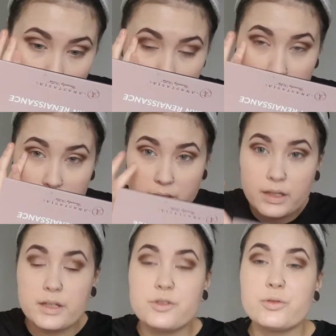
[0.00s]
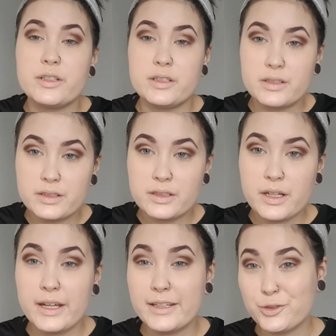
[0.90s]
But I enjoyed it.
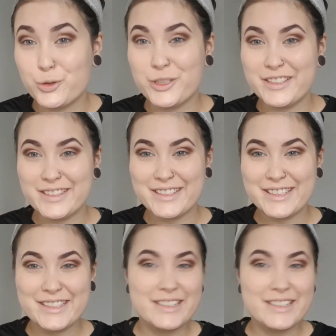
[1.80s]
I enjoyed it.